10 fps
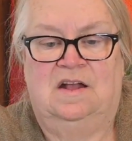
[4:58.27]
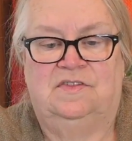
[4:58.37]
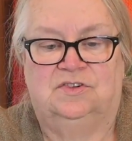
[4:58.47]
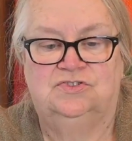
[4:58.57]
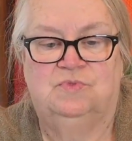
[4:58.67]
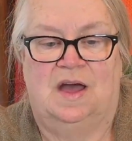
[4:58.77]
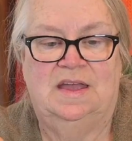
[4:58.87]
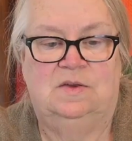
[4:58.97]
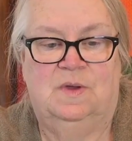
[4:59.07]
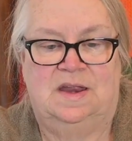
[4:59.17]
They're
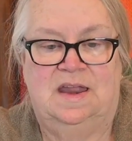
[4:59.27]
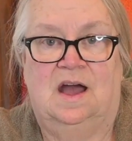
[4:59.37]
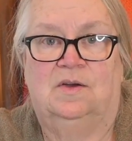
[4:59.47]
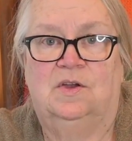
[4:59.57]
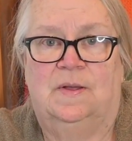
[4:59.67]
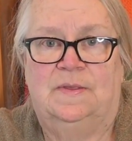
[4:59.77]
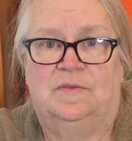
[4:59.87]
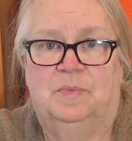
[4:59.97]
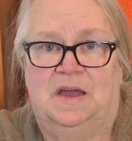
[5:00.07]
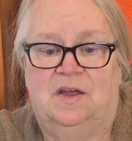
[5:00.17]
drying right now here on this
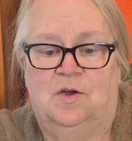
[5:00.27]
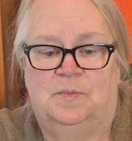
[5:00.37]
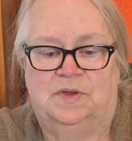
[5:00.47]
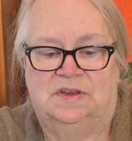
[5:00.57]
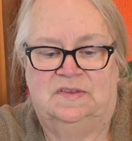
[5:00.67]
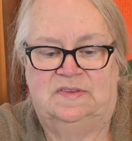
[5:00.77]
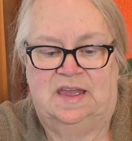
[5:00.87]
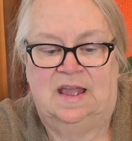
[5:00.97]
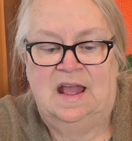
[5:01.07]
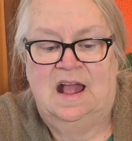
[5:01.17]
plate. I hope you can see.